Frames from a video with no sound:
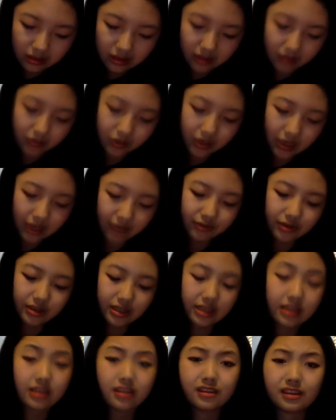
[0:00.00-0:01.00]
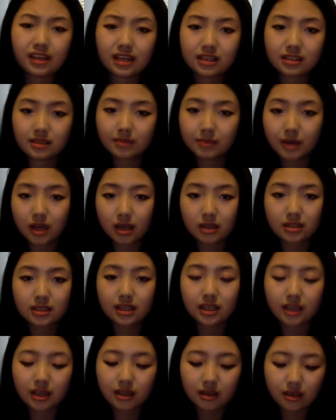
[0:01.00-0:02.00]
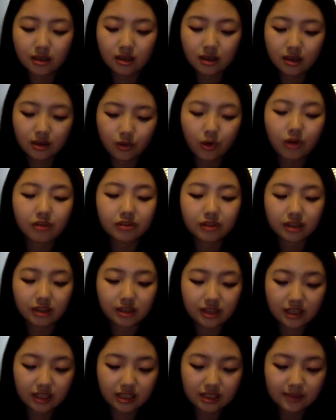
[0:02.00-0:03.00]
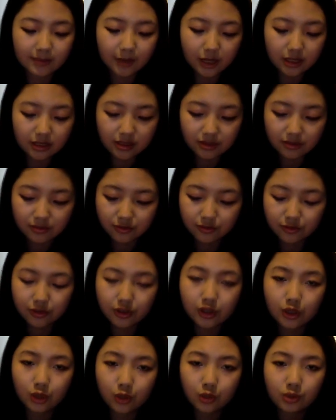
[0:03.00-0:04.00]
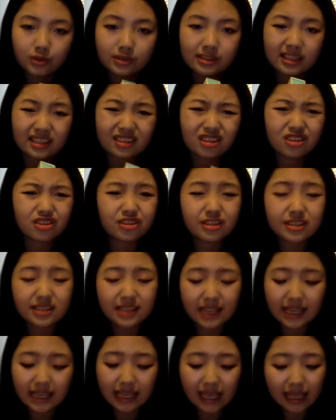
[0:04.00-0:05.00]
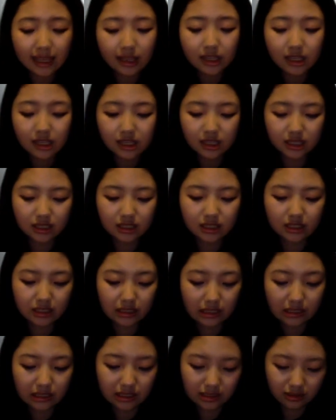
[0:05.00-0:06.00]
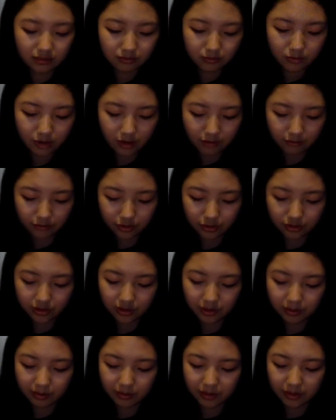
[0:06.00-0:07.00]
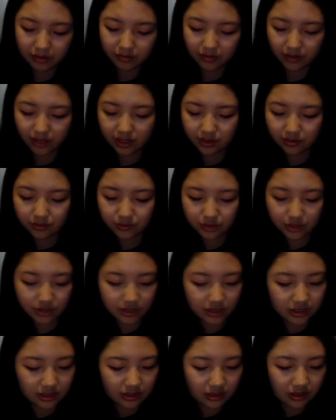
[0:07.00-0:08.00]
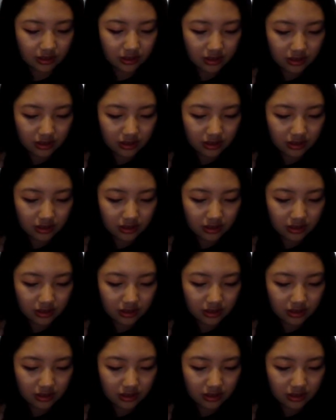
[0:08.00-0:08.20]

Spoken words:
gonna have to see the next unboxing, well, the next box of whose signatures I get, because I'm not very big fan of Vernon.